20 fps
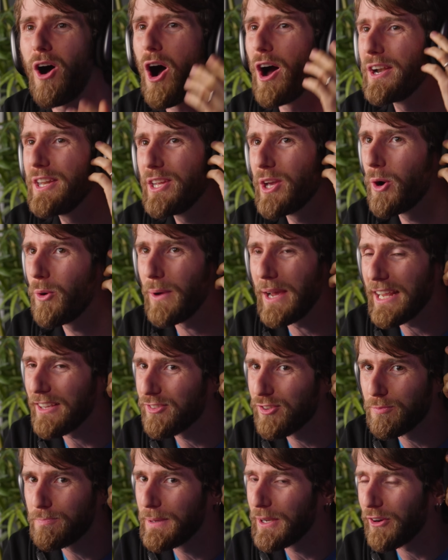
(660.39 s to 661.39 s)
audio
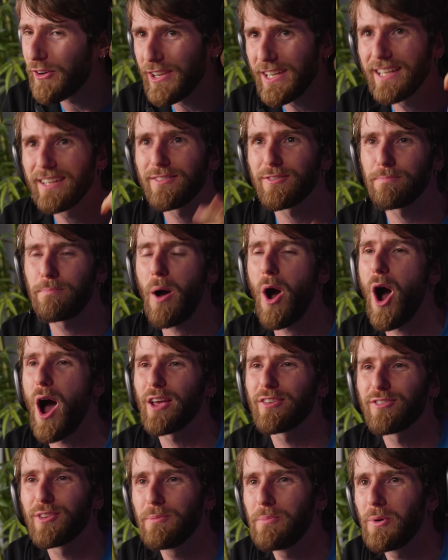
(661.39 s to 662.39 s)
experience
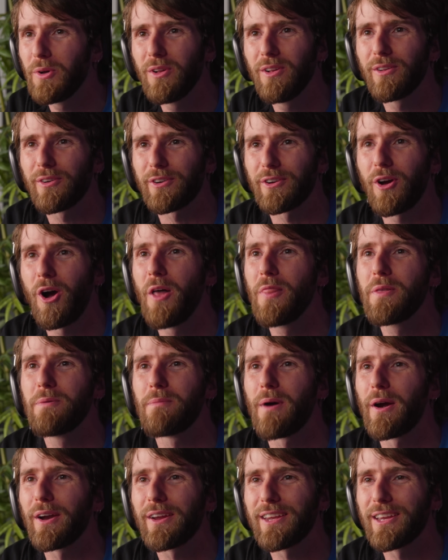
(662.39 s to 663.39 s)
possible or on the
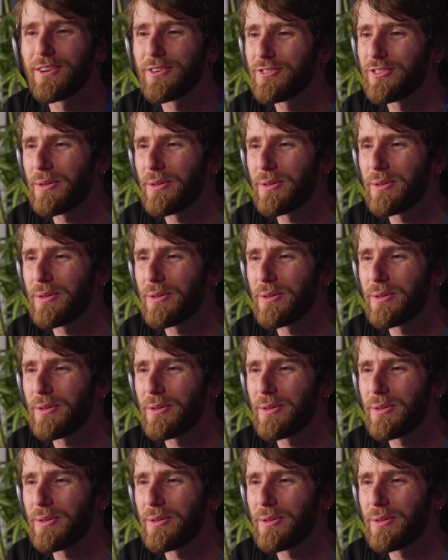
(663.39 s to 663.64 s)
market or